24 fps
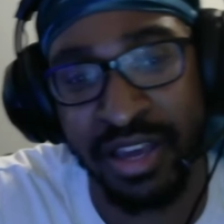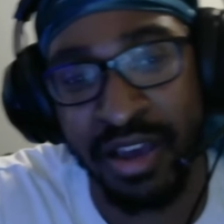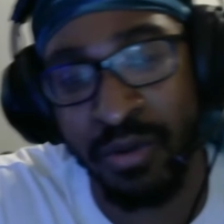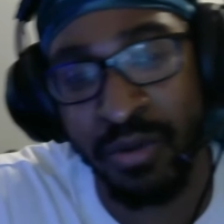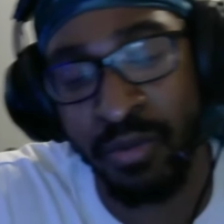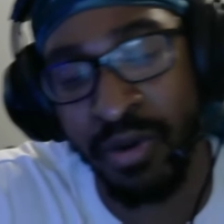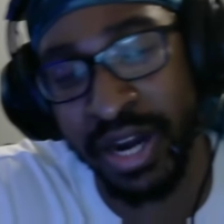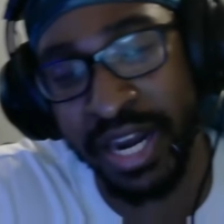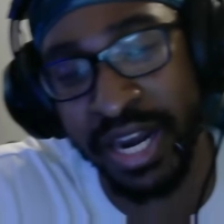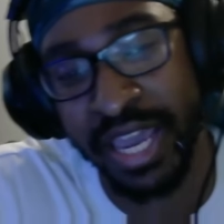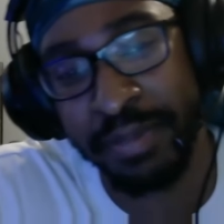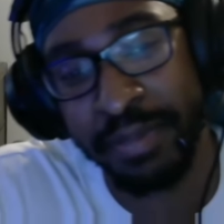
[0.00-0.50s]

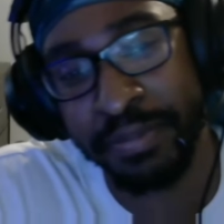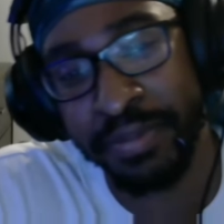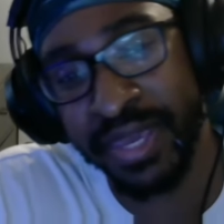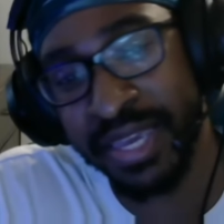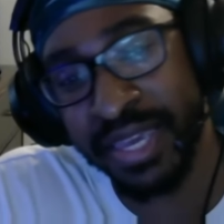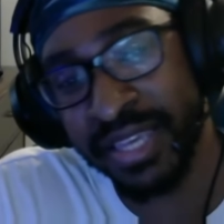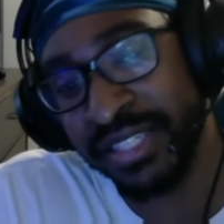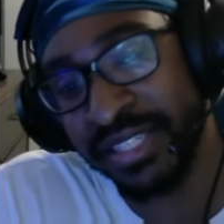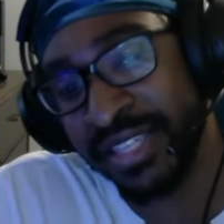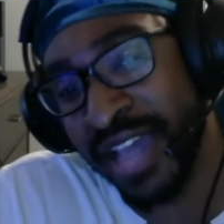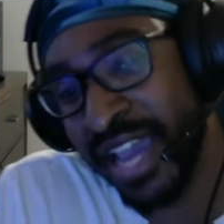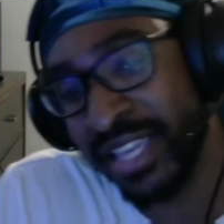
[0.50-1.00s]
1 AP
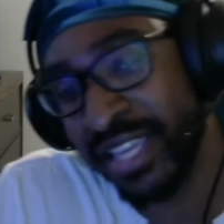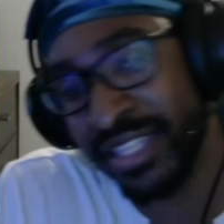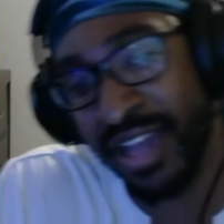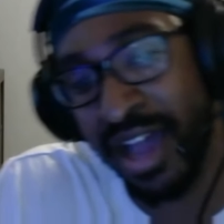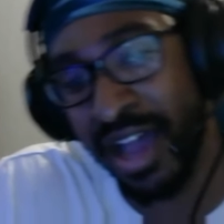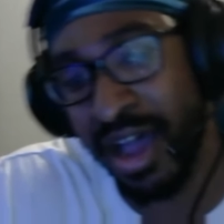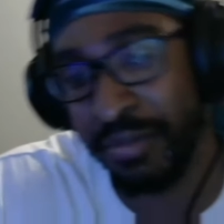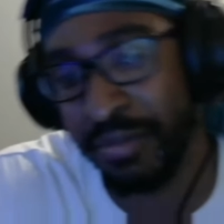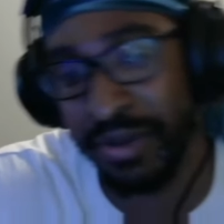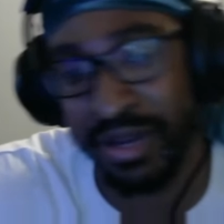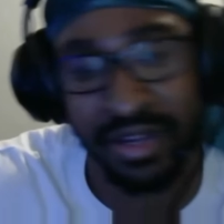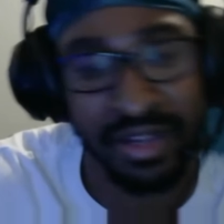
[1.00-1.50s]

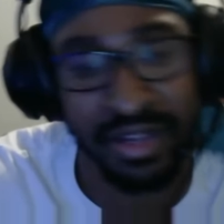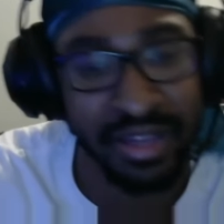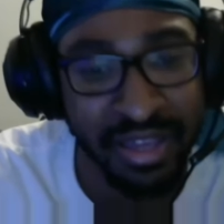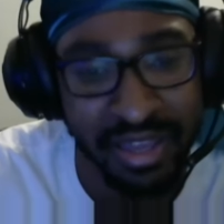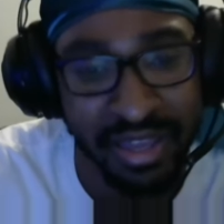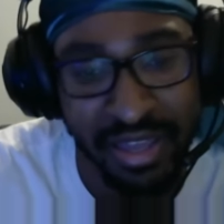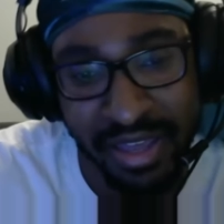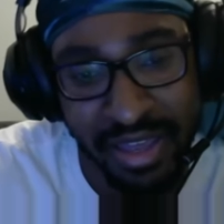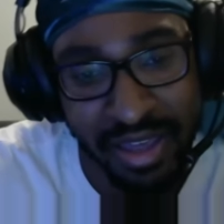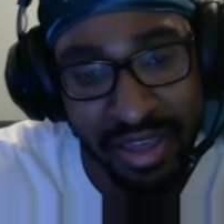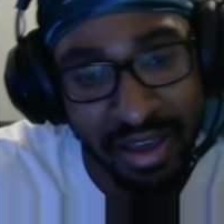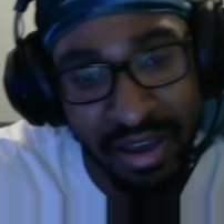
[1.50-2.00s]
Saitama.
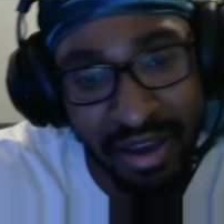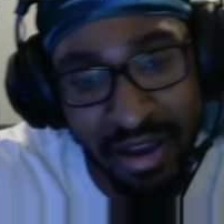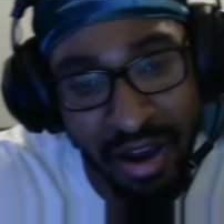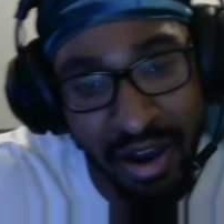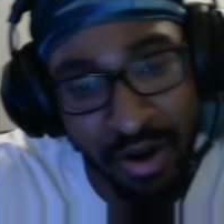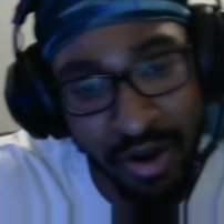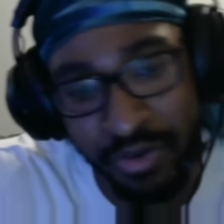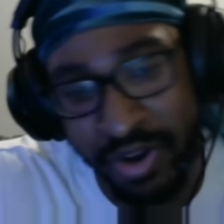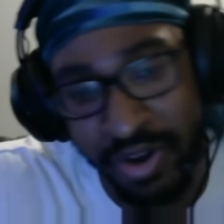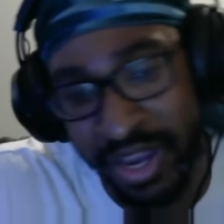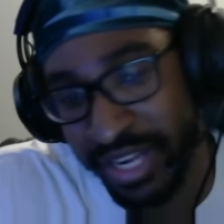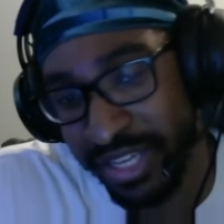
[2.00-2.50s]

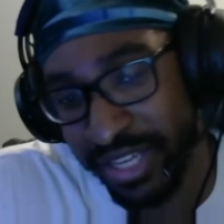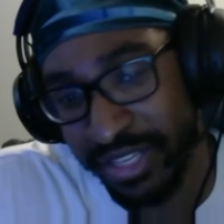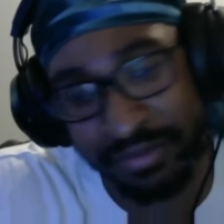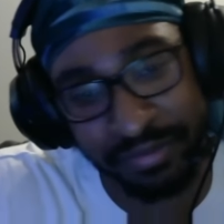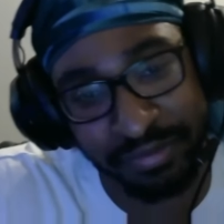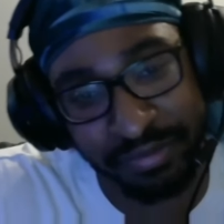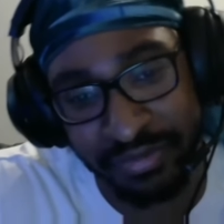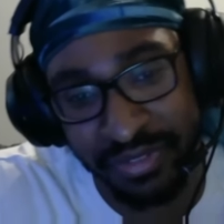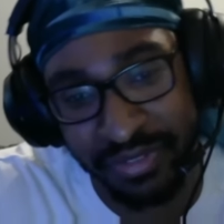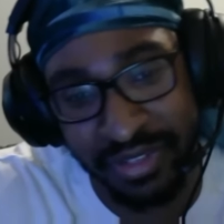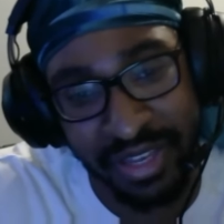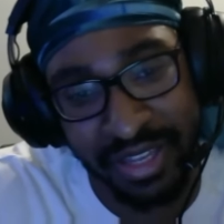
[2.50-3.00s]
Already
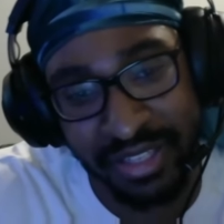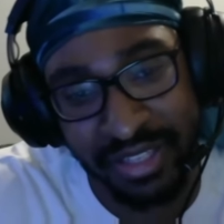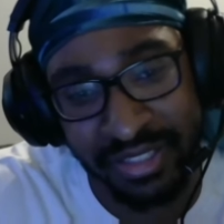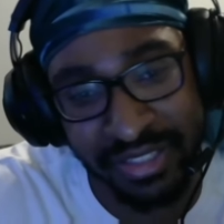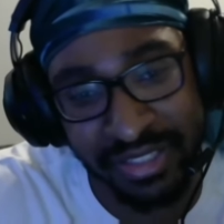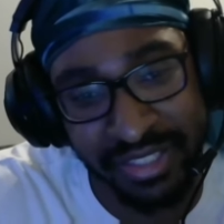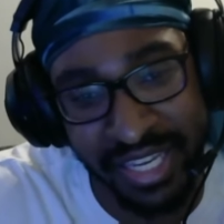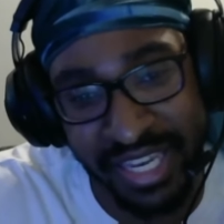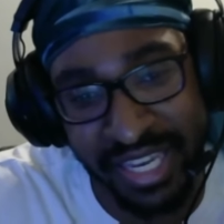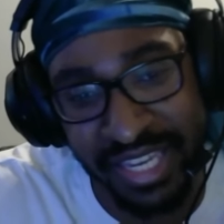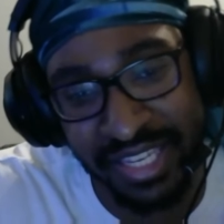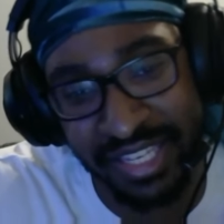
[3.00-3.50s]

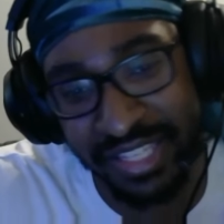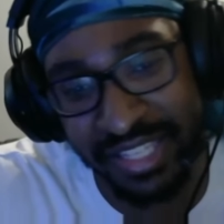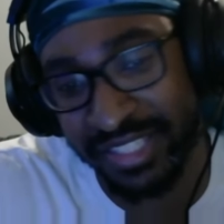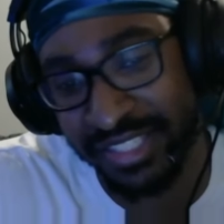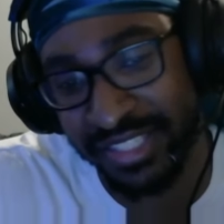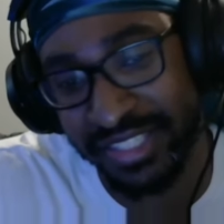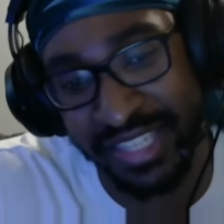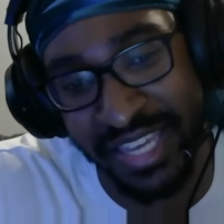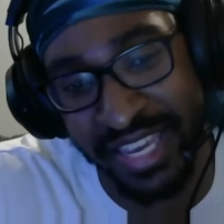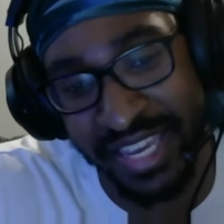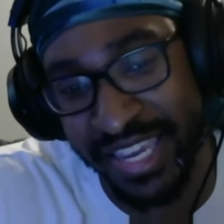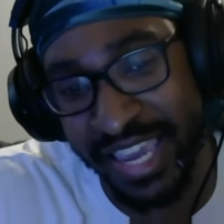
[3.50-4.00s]
10
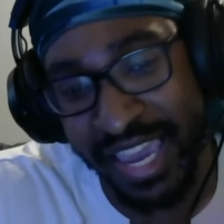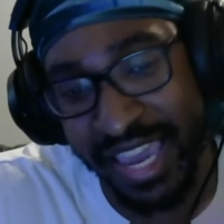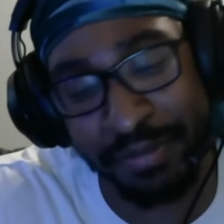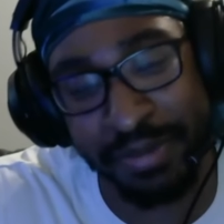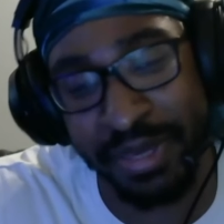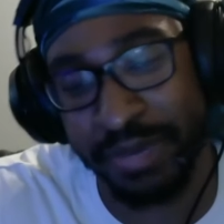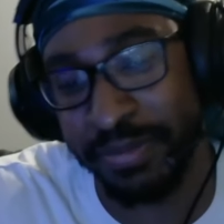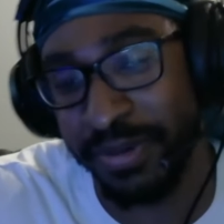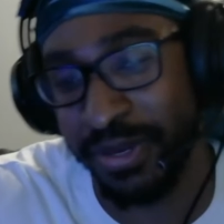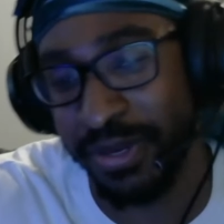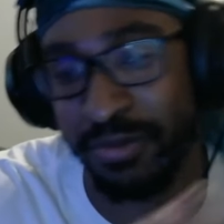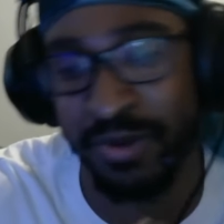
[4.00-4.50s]

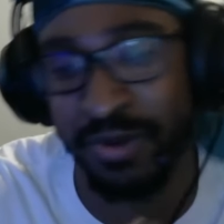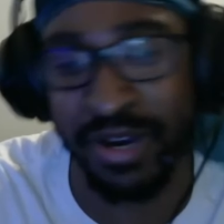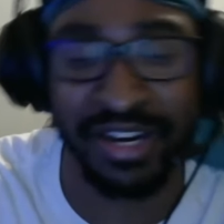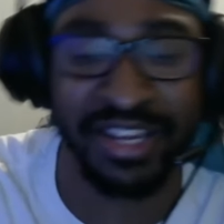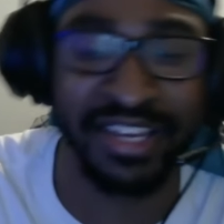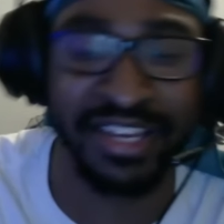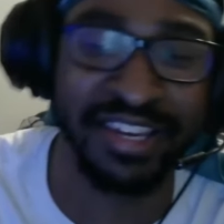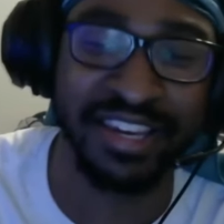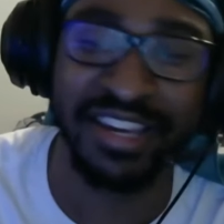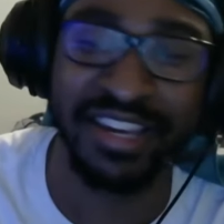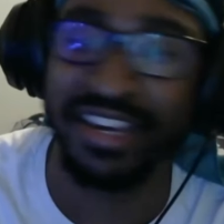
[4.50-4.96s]
KBP. What is